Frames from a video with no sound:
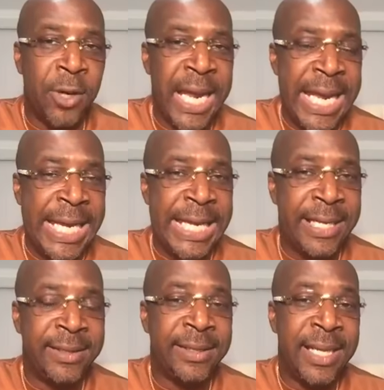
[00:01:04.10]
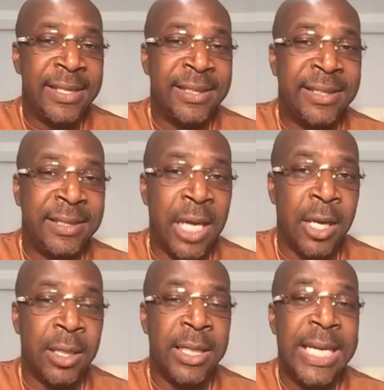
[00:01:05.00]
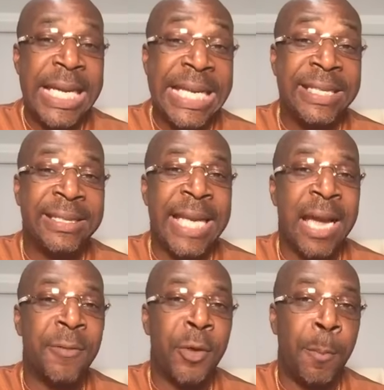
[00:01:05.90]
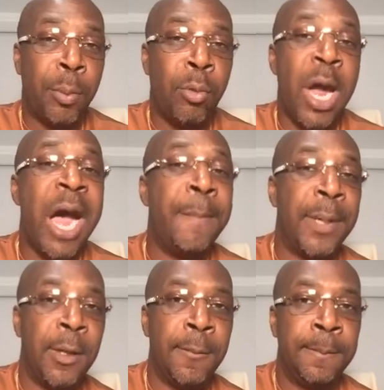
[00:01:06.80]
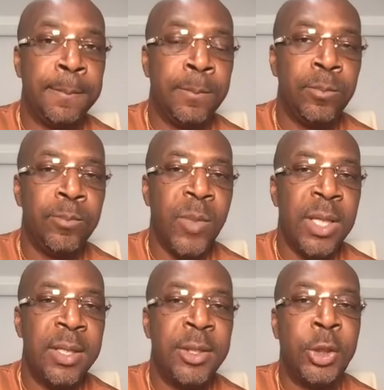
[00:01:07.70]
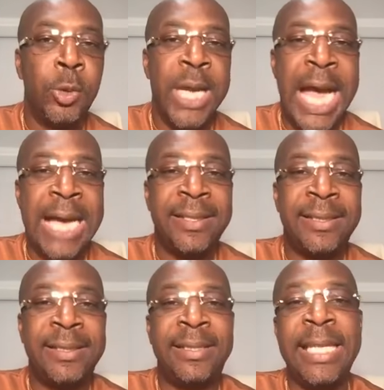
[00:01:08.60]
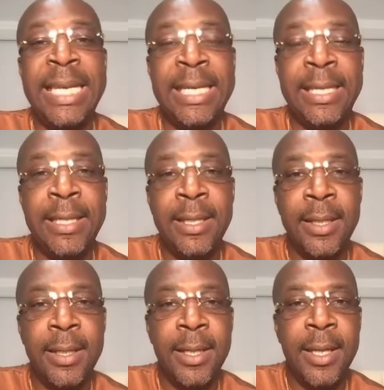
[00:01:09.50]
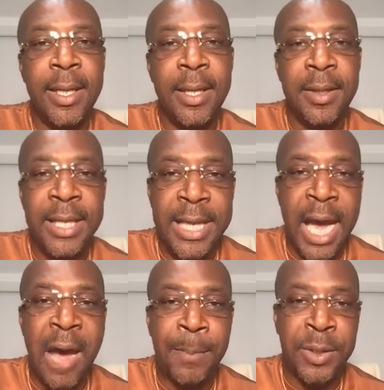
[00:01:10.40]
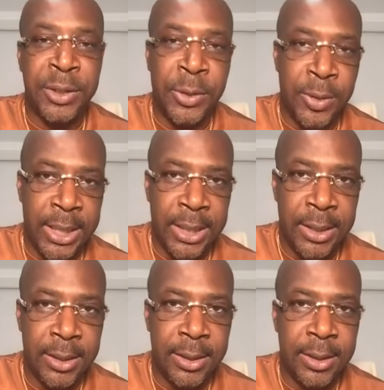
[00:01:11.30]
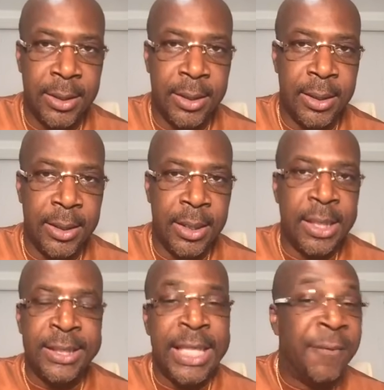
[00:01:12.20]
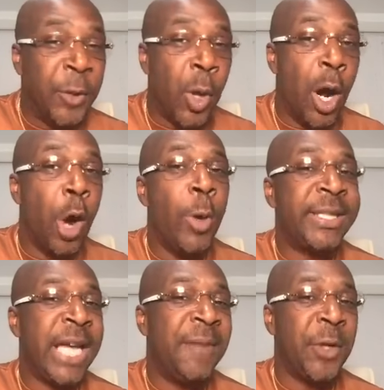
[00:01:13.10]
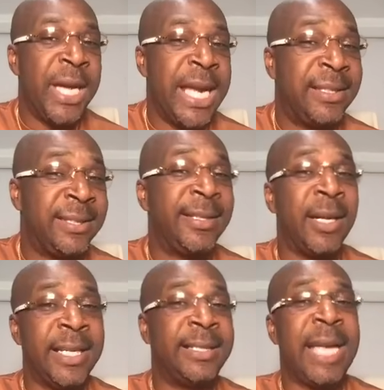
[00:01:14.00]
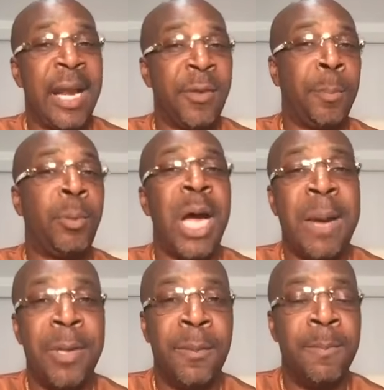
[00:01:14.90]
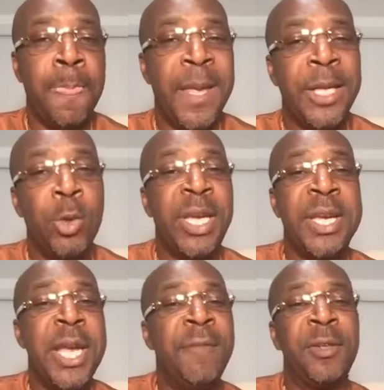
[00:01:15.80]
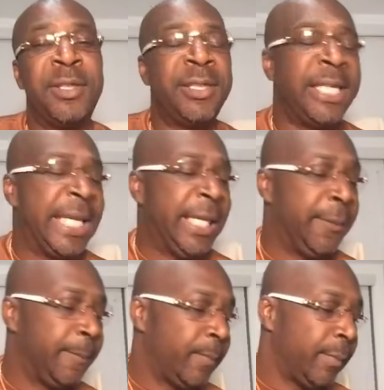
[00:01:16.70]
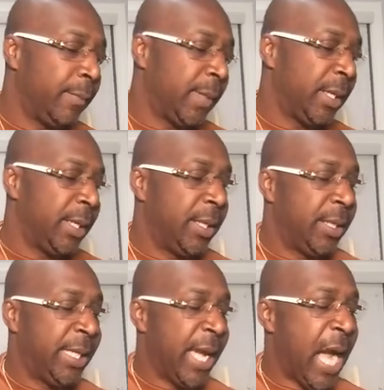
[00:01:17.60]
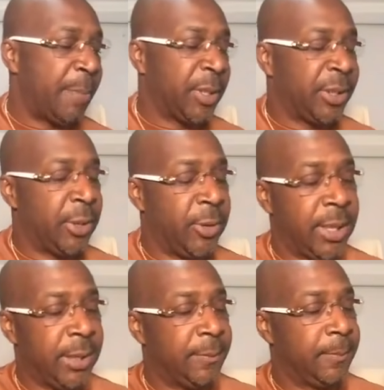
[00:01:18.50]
their heads stuck inside of the problem do not see the opportunity. See, if you always have your head stuck inside of the problem, you can never see the opportunity.